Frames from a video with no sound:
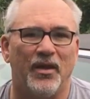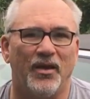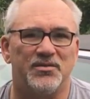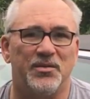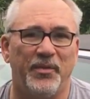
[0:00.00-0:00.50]

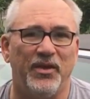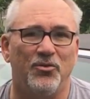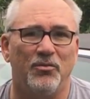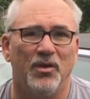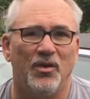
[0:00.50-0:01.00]

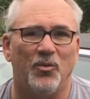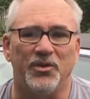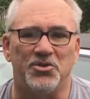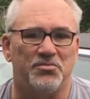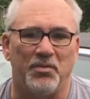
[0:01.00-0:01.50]
CPU,
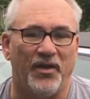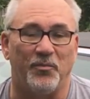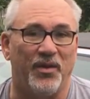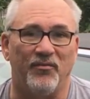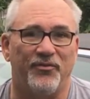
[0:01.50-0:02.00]
which has
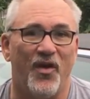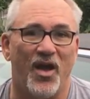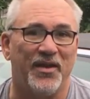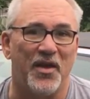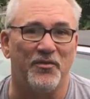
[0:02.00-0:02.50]
been
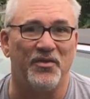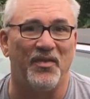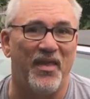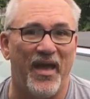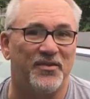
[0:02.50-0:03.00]
fine other
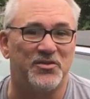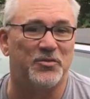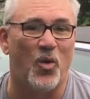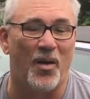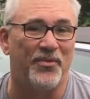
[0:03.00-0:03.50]
than that
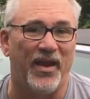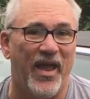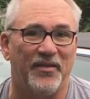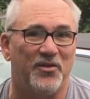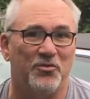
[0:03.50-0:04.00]
swap that I
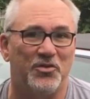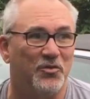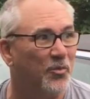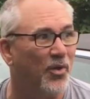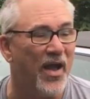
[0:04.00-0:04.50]
had to do
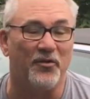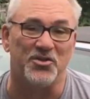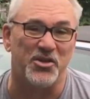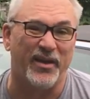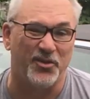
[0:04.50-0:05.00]
to the brown
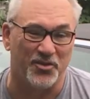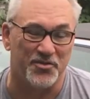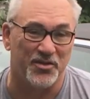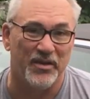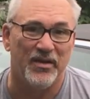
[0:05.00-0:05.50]

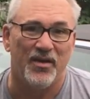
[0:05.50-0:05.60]
injectors.